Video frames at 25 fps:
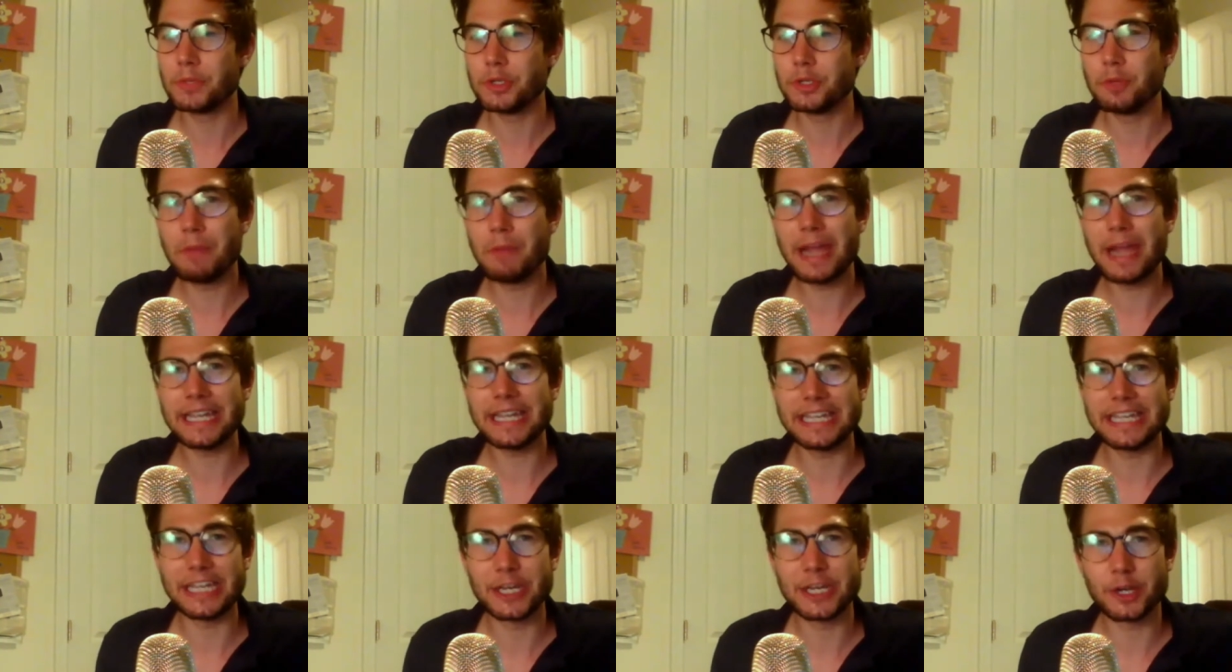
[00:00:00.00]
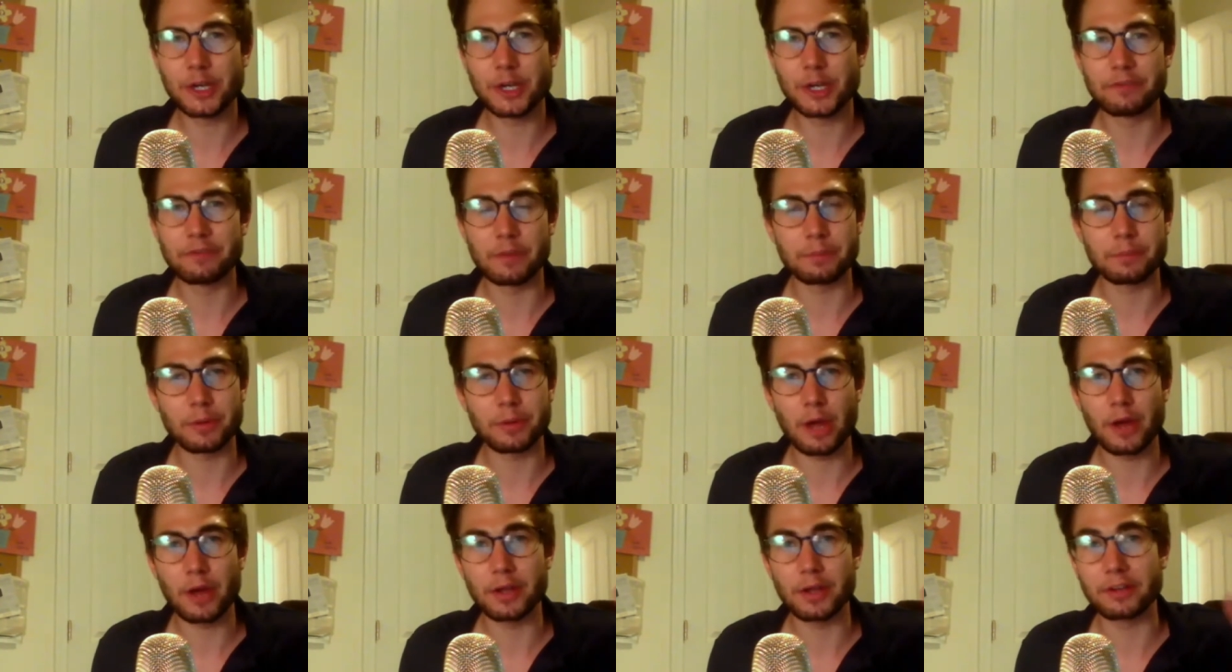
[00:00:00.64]
You might hear of a
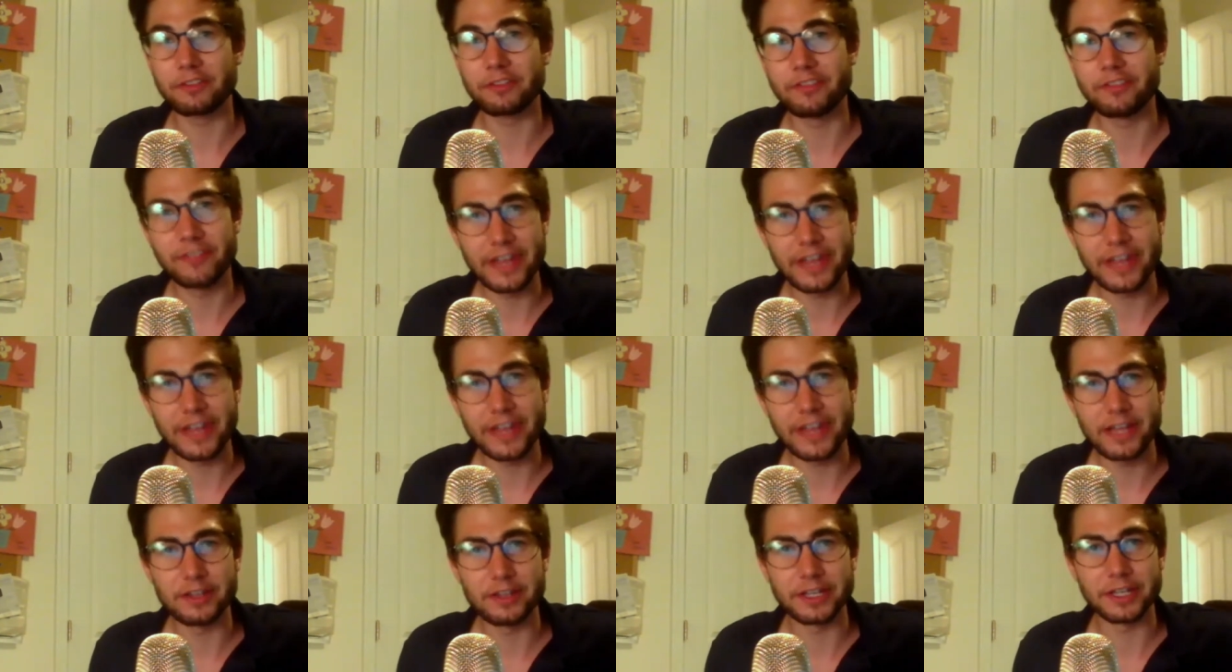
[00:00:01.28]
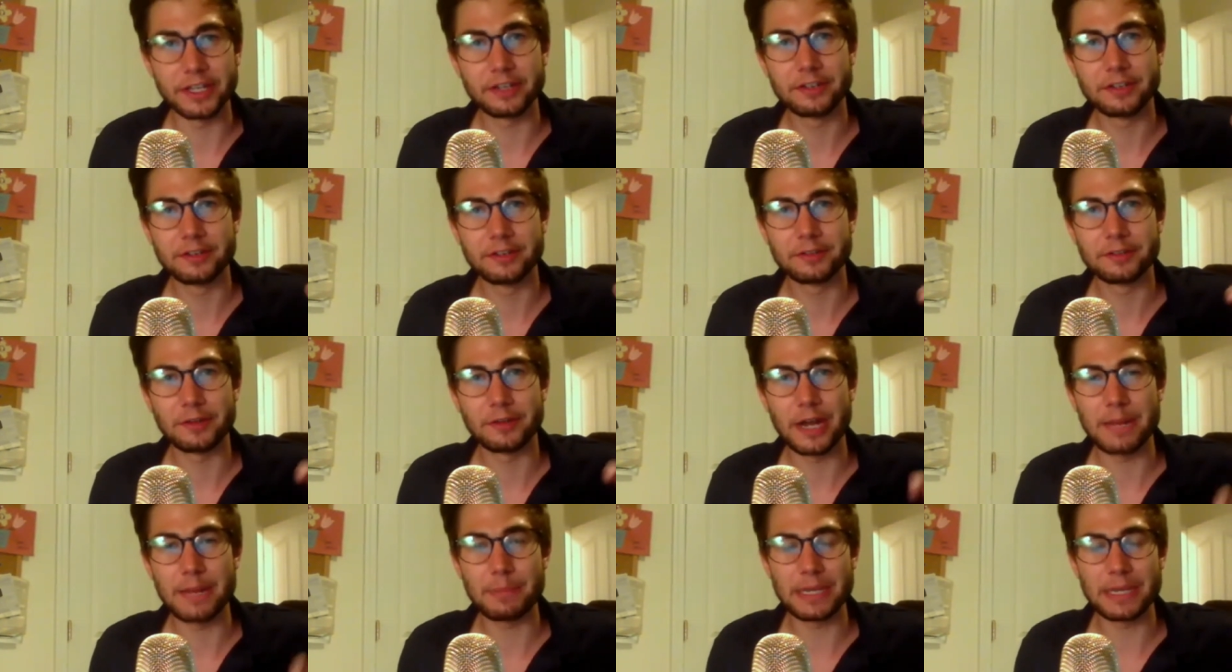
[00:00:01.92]
product failing,
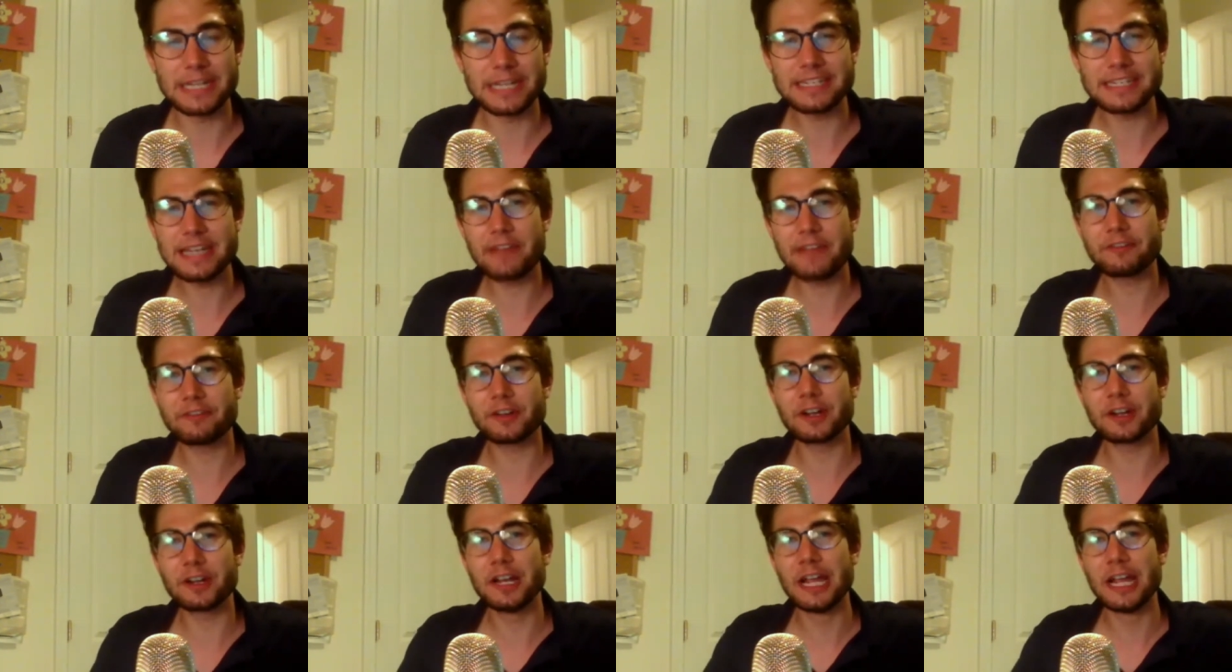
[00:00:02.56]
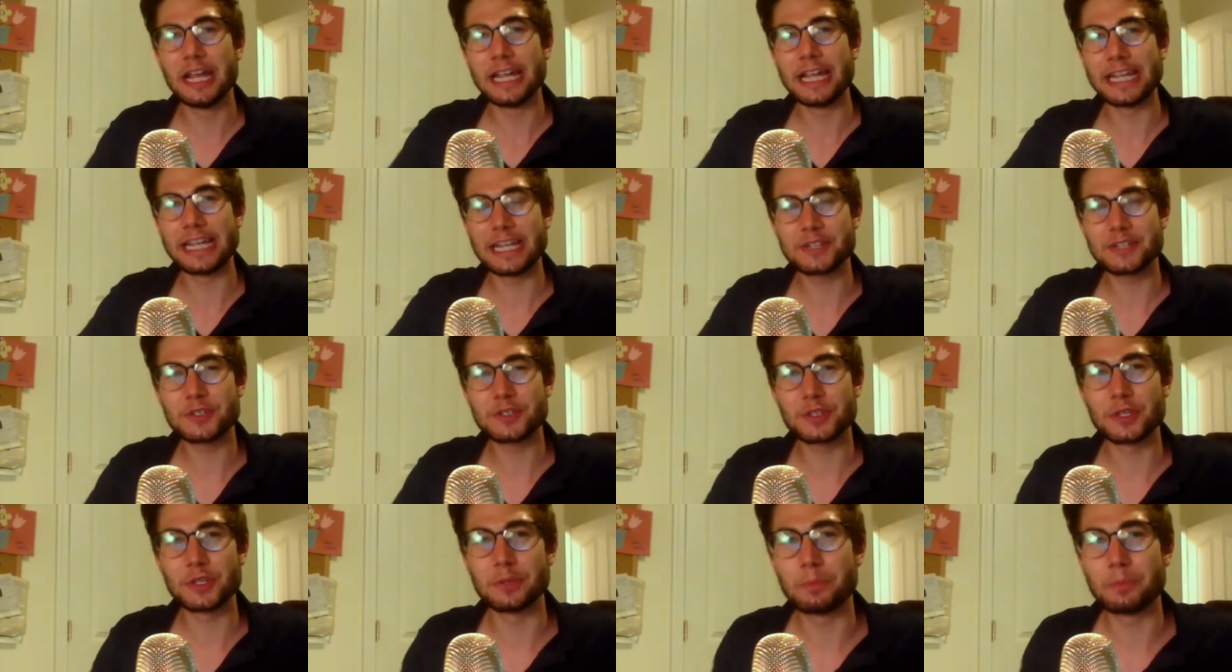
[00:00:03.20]
right? But it never
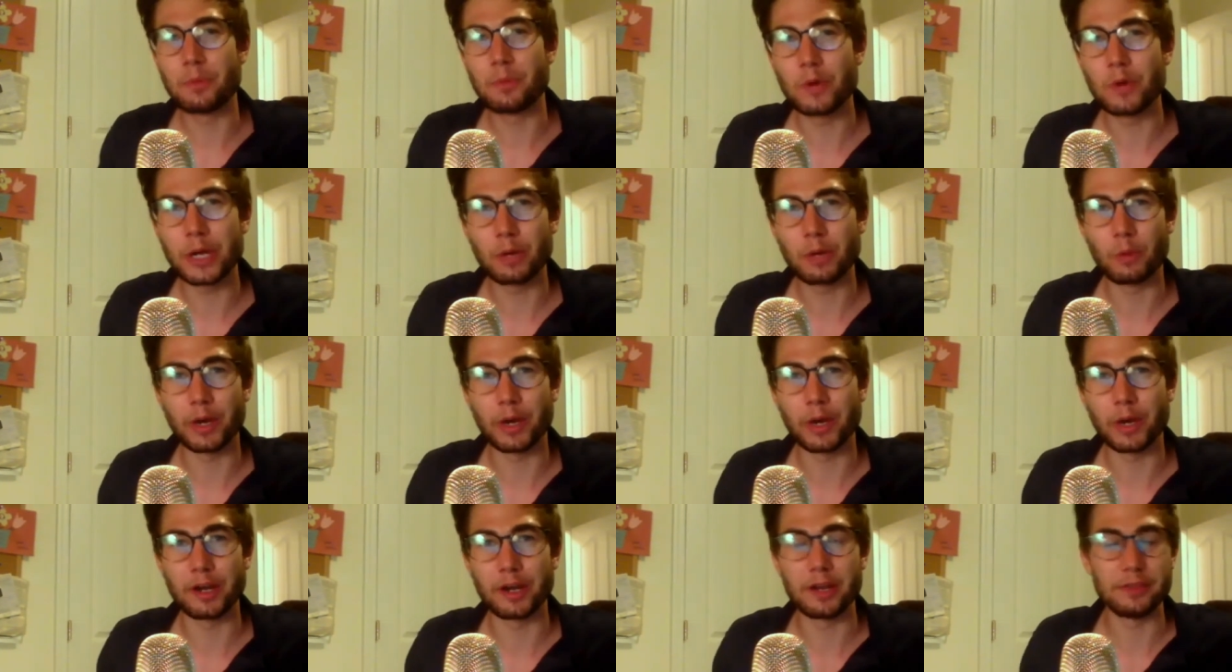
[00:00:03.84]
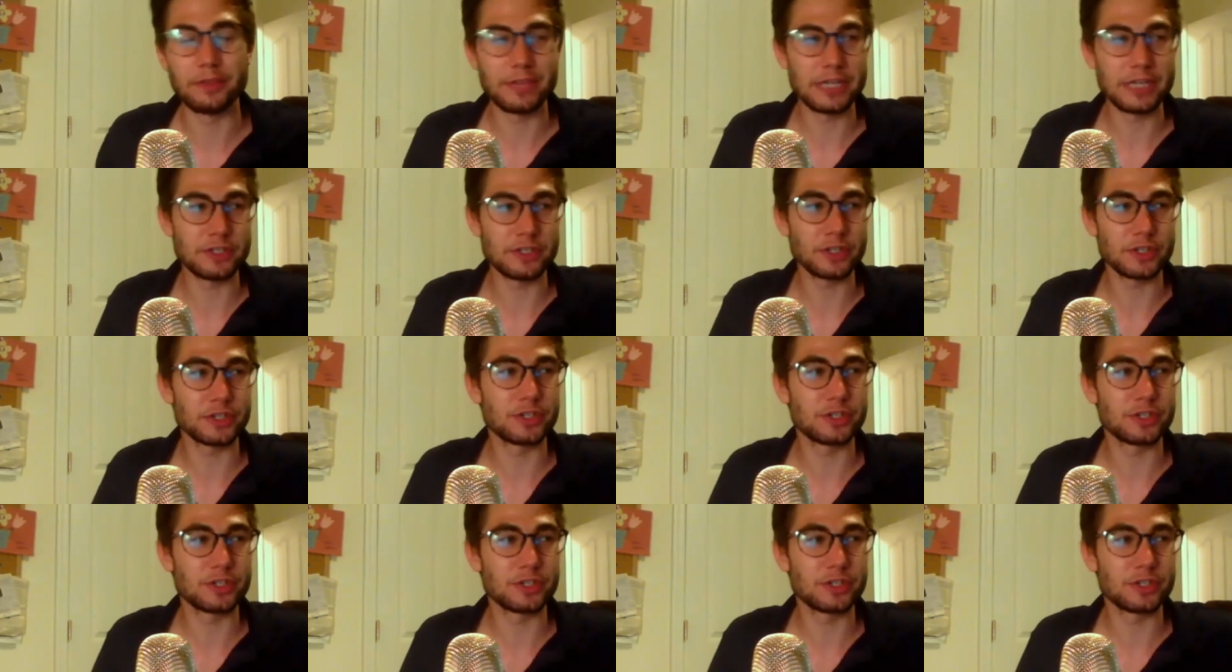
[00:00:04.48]
gets to the point where they just